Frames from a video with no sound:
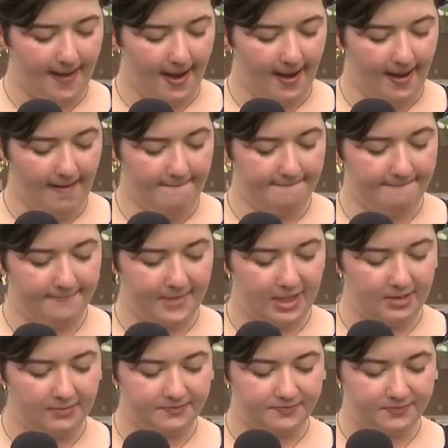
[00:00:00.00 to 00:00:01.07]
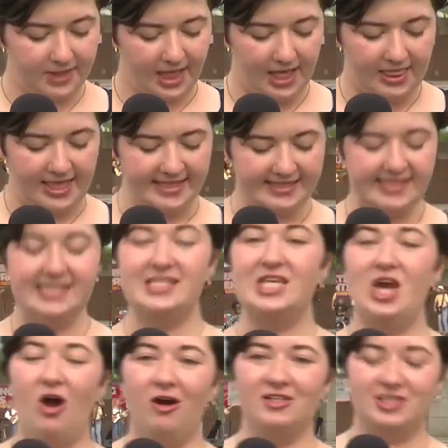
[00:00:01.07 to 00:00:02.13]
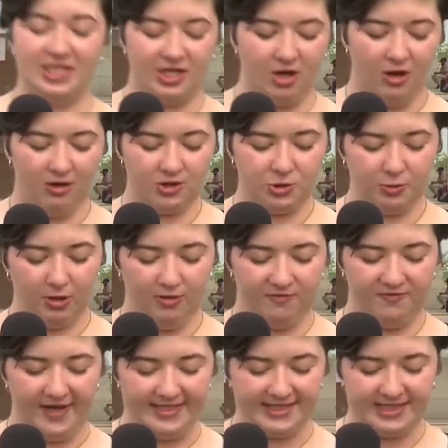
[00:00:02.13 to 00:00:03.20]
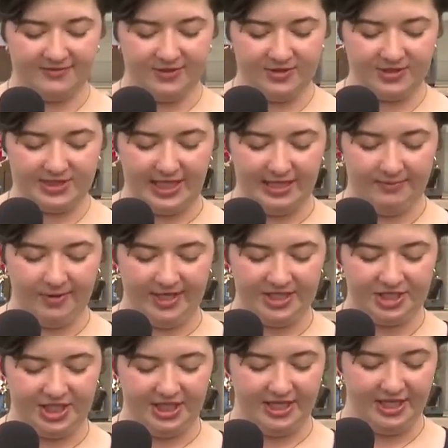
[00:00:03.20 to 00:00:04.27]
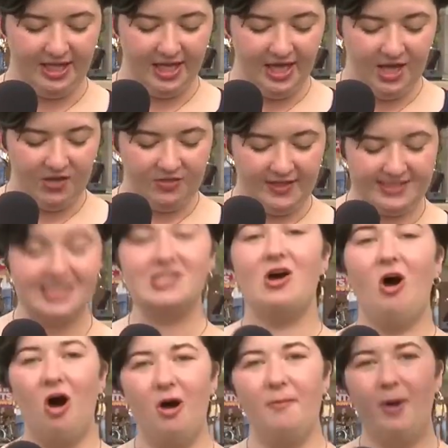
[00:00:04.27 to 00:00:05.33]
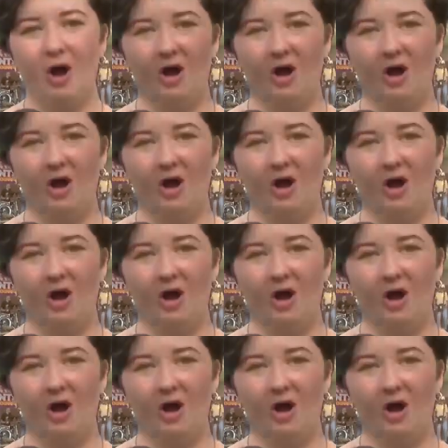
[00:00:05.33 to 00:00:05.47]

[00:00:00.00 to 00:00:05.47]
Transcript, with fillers: Um, this is the Arts and Cultural Festival celebration. This is all